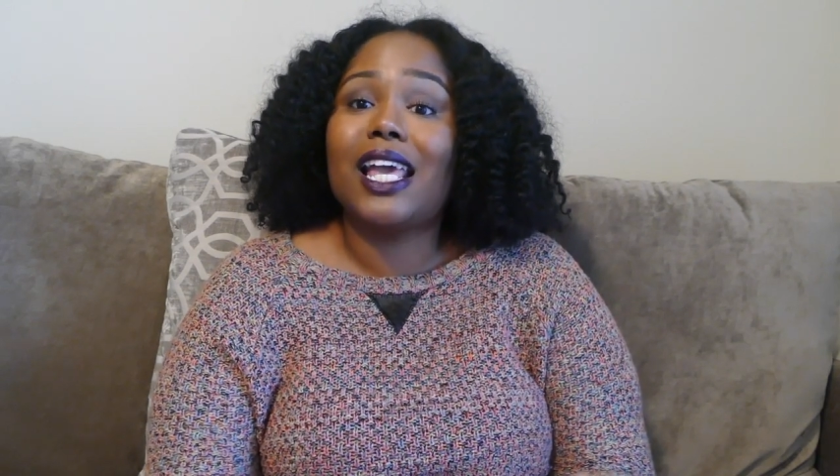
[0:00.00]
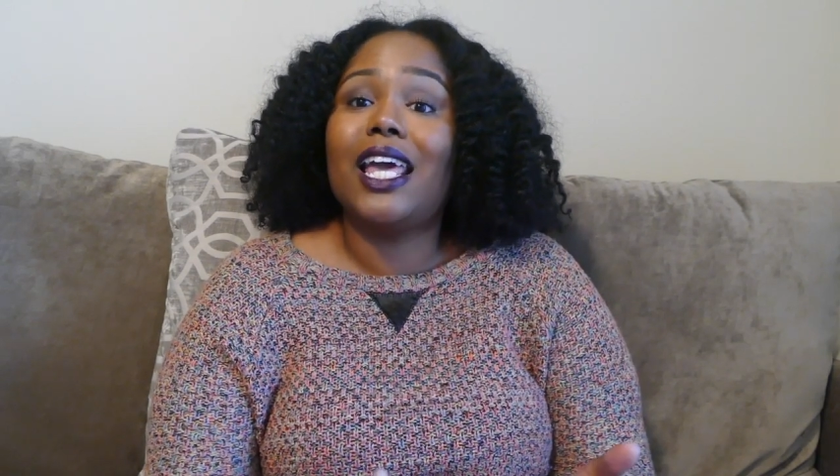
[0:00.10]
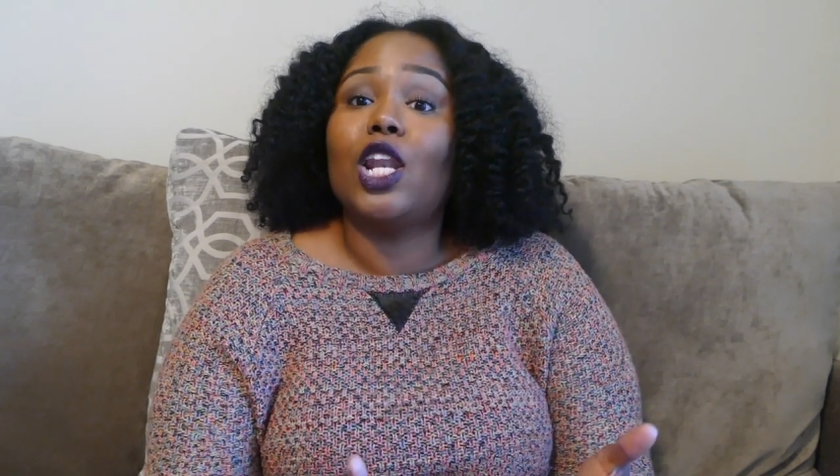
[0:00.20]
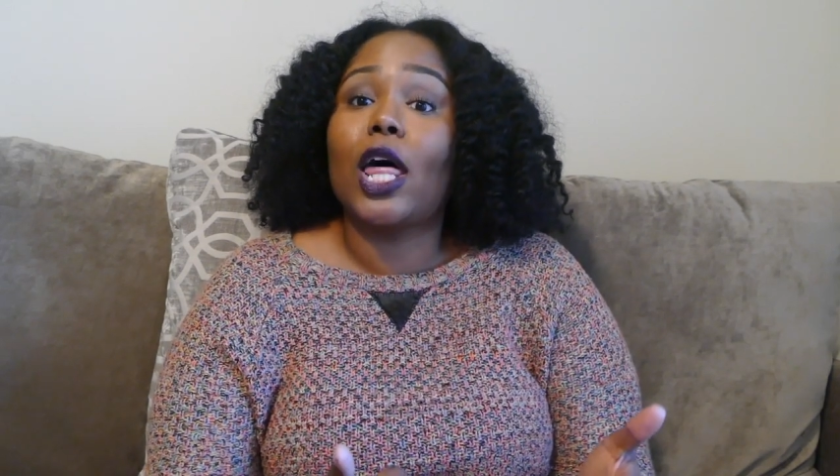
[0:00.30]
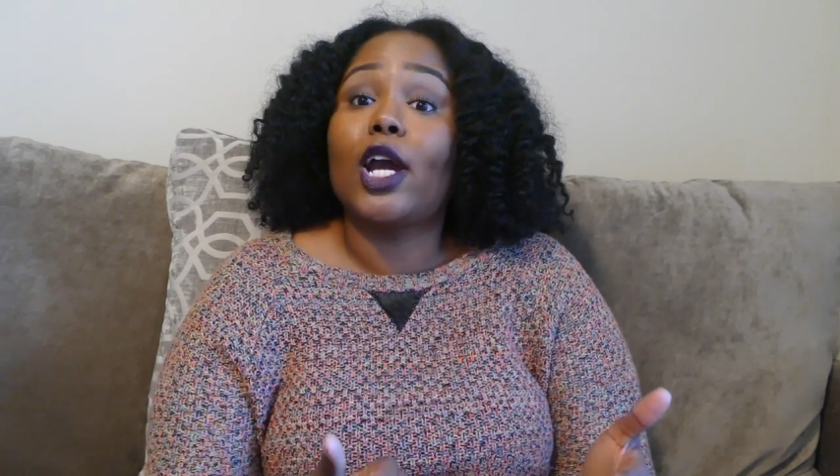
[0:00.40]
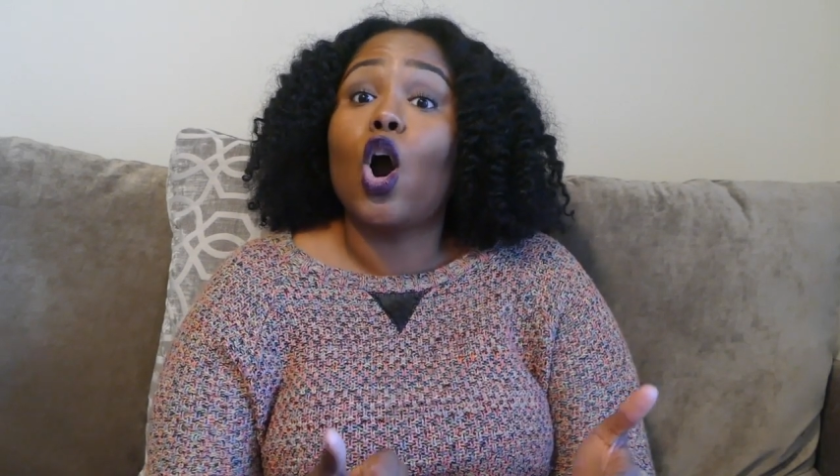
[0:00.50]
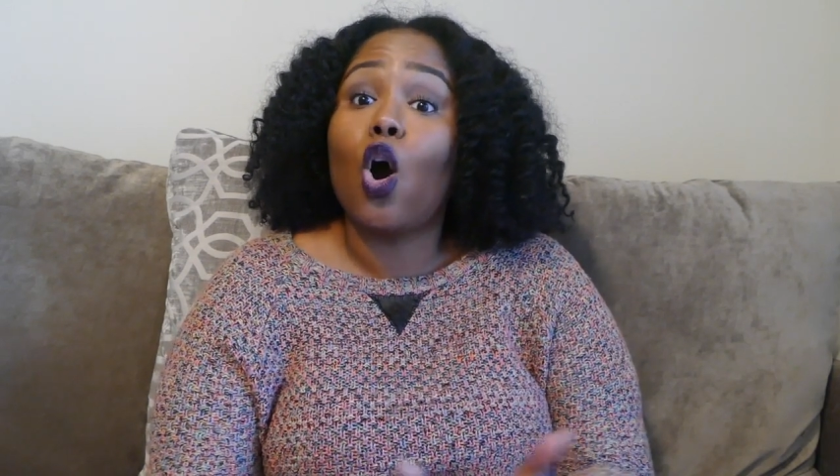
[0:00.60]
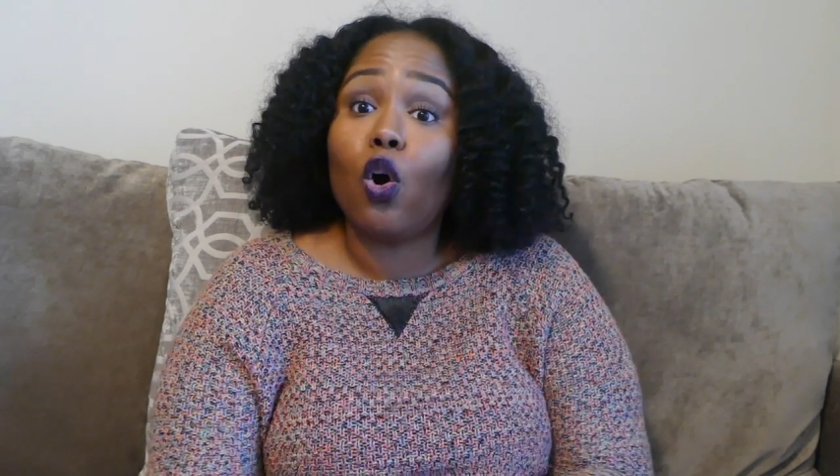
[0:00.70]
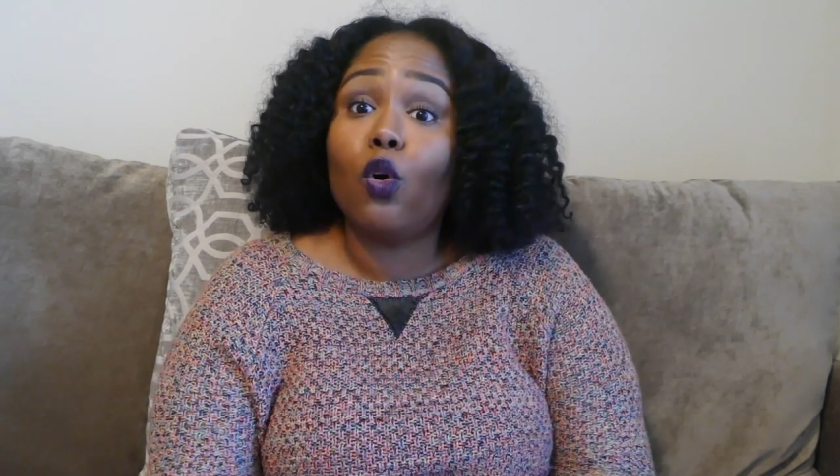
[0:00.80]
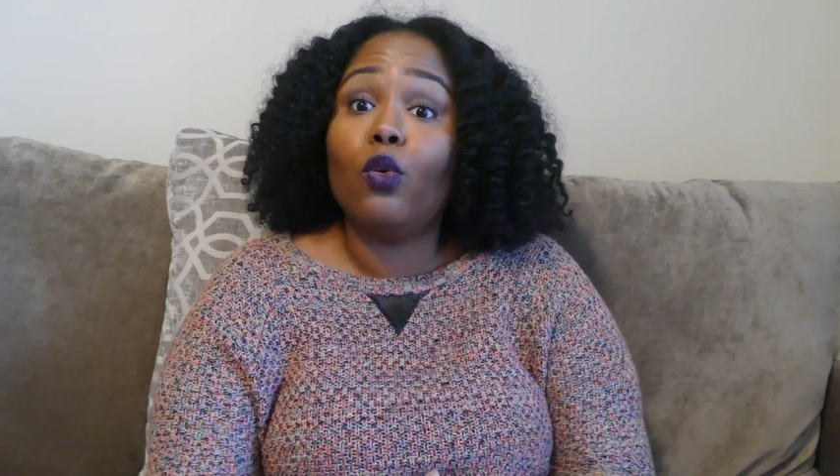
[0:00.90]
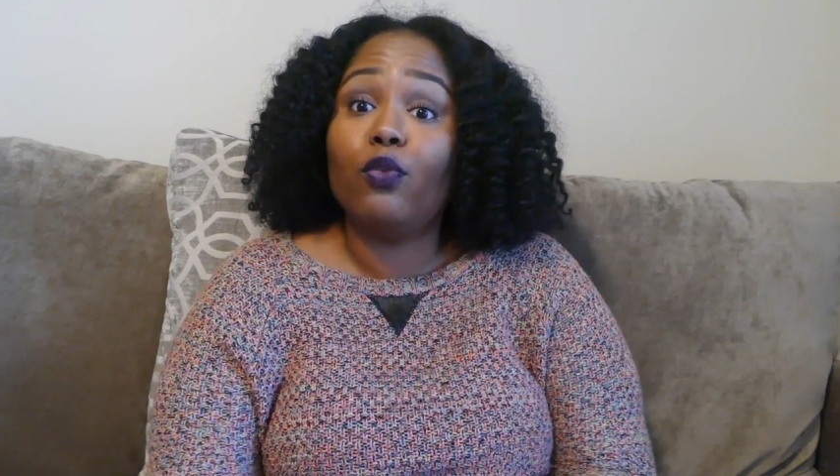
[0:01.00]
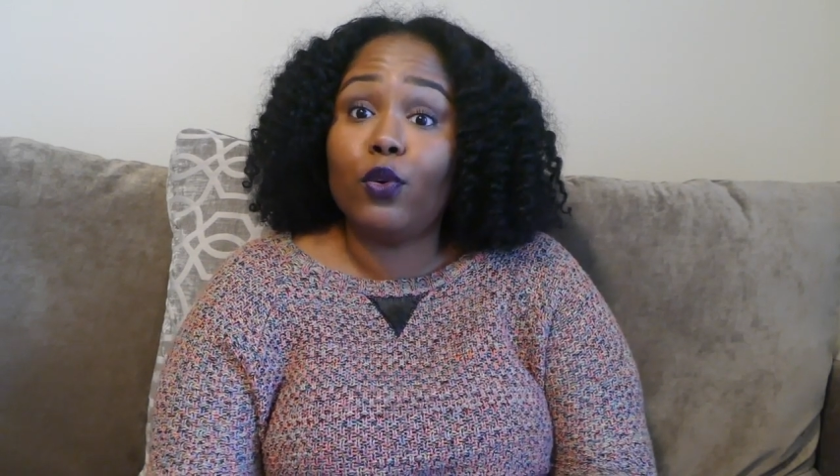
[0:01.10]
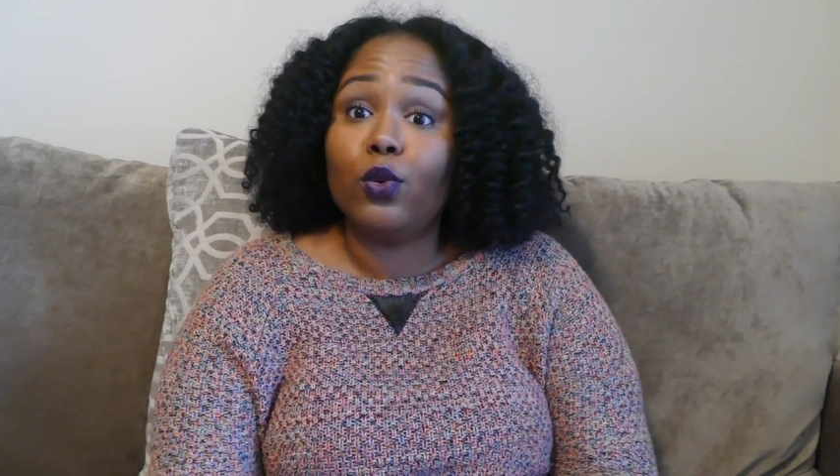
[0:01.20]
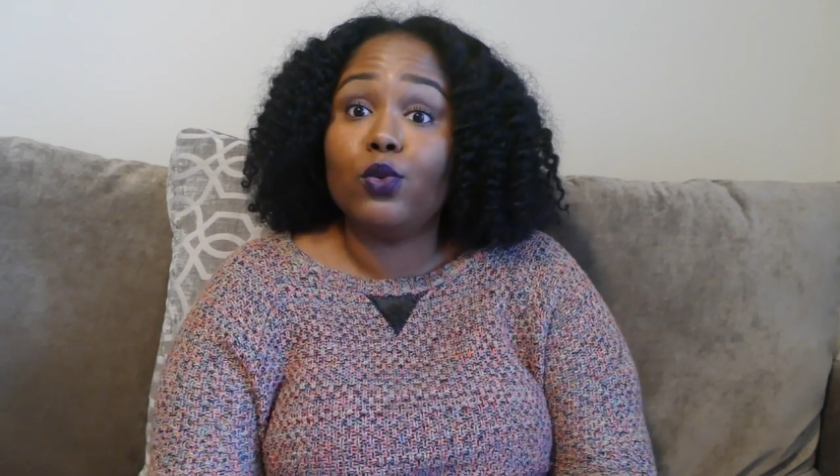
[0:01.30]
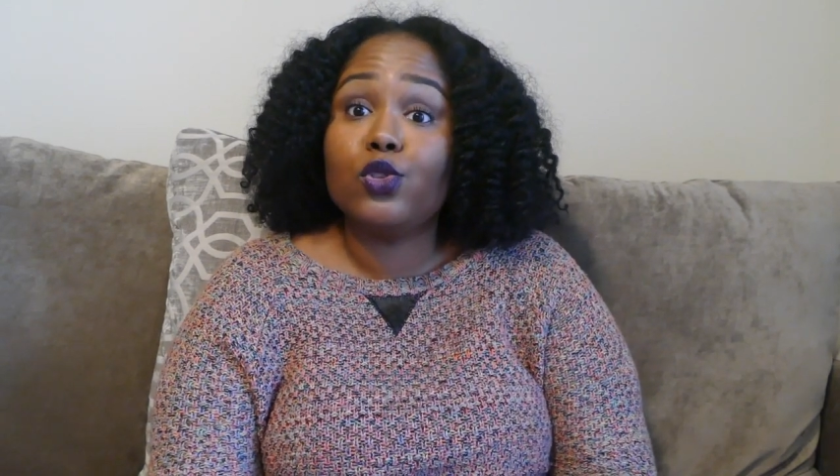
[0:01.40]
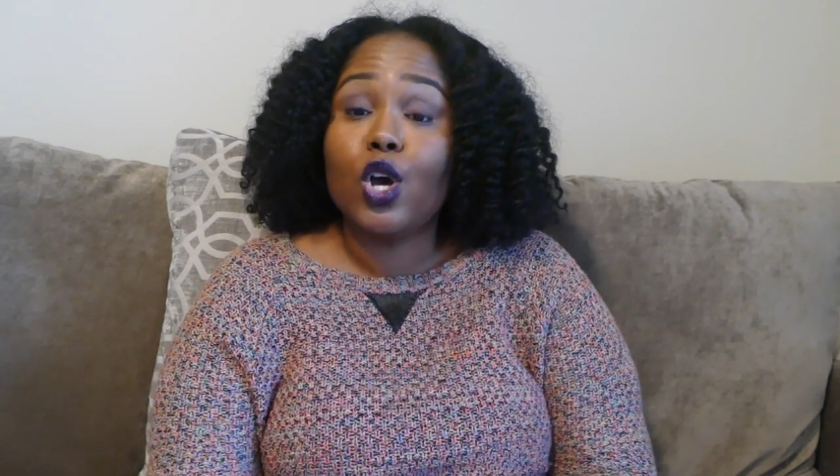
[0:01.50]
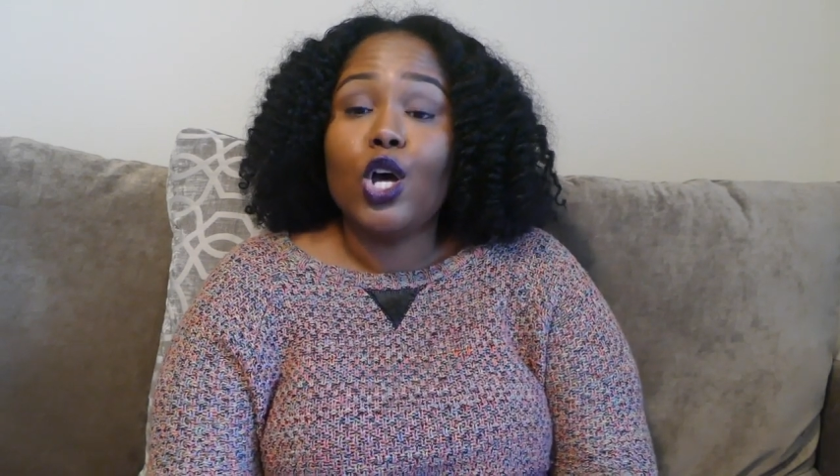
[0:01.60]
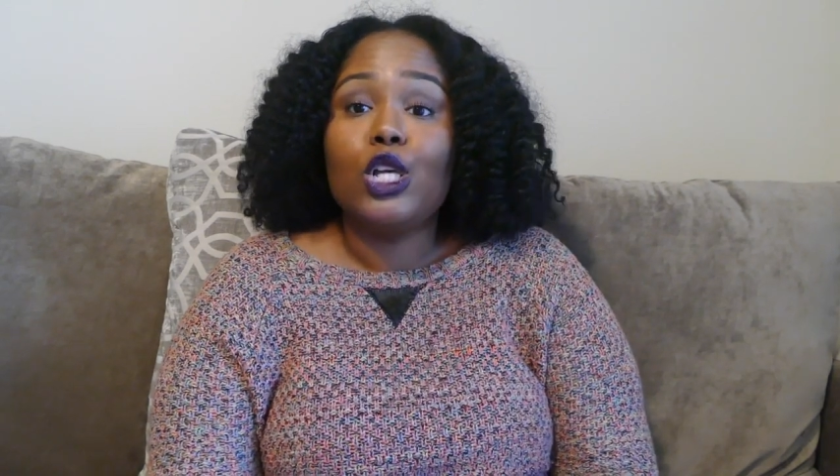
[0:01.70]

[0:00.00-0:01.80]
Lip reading: and like whole foods.